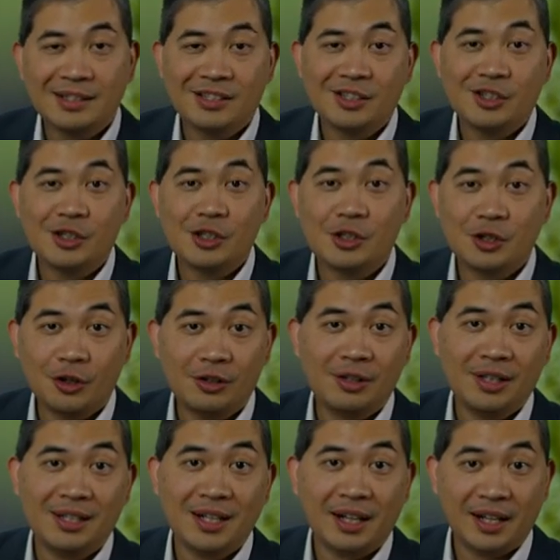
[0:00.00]
Certainly
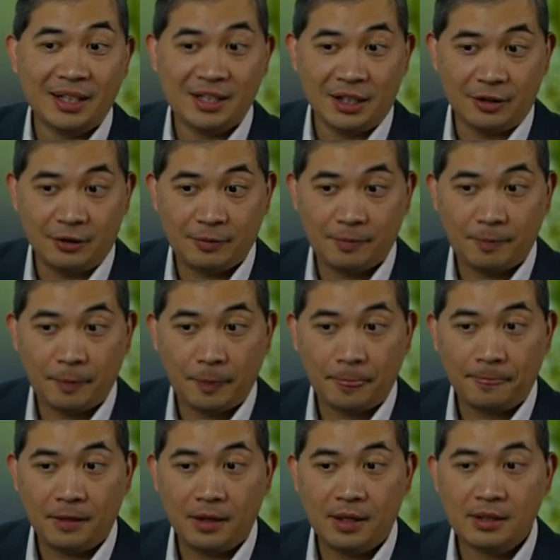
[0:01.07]
not ideal.
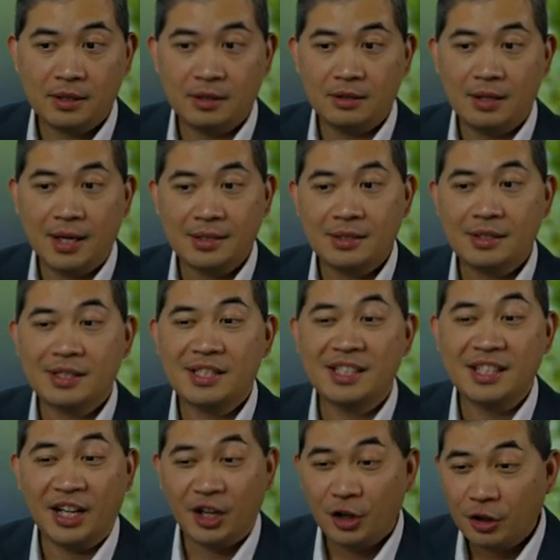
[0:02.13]
Is it
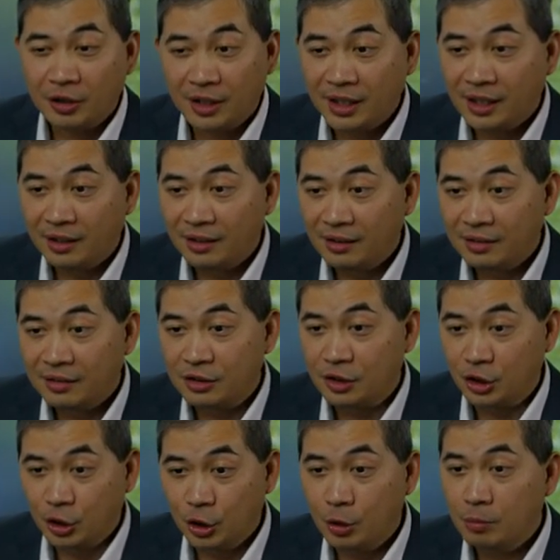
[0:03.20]
necessarily
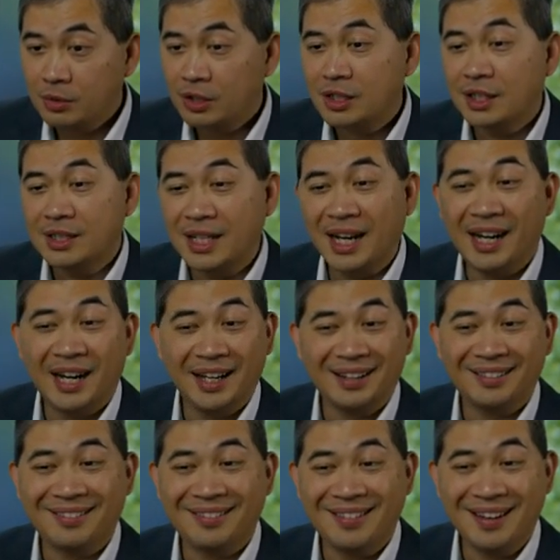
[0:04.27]
doomed to die?
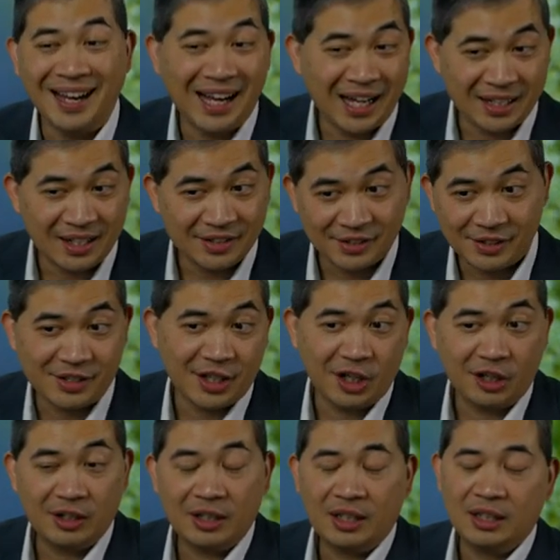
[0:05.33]
Not
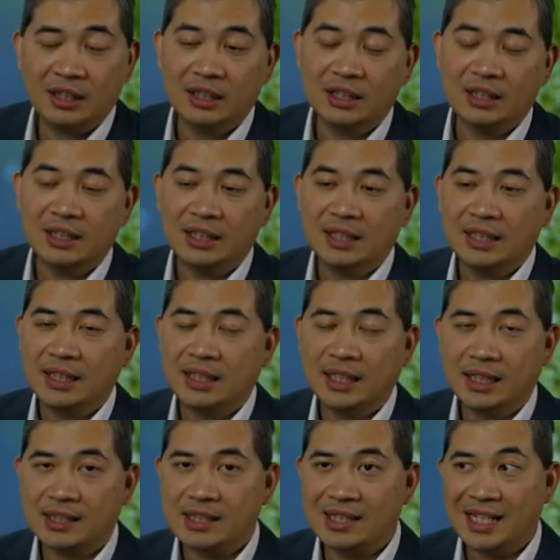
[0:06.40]
necessarily.
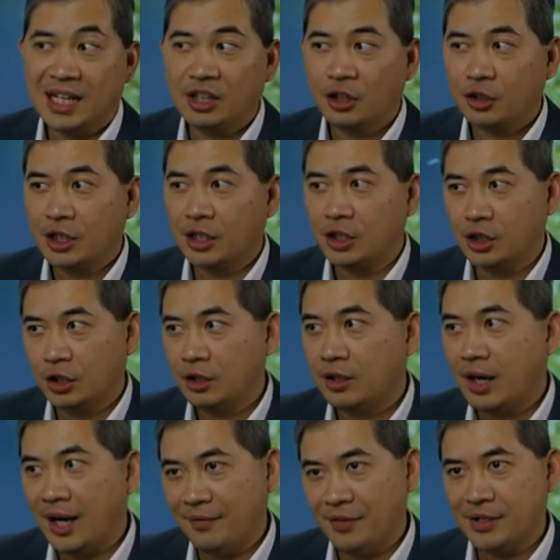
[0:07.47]
It's not looking good,
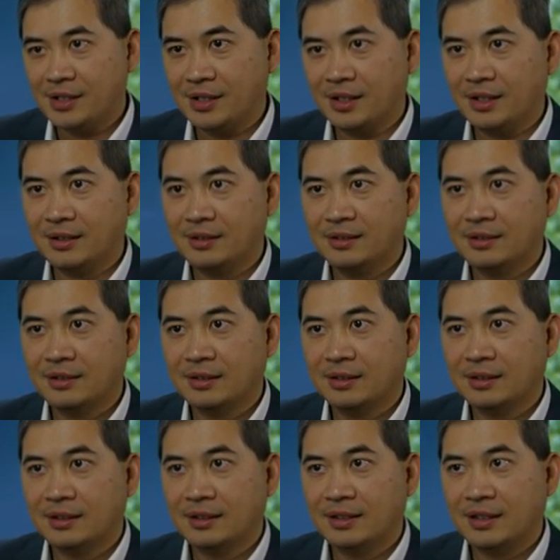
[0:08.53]
obviously.
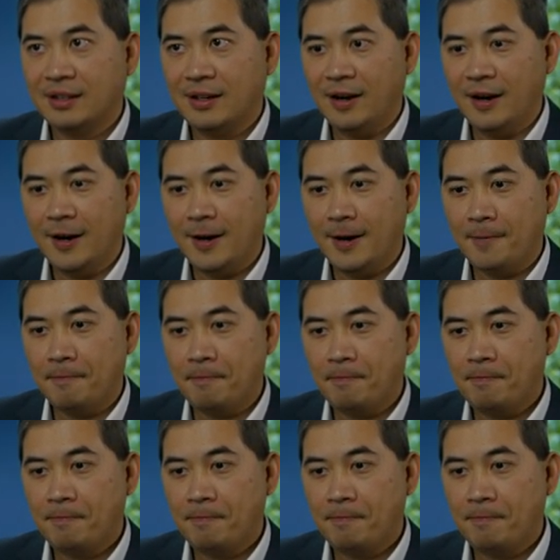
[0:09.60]
Um,